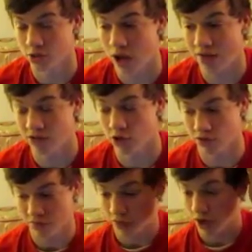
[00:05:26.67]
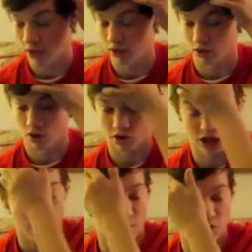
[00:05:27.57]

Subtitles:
So I've known them for a long time.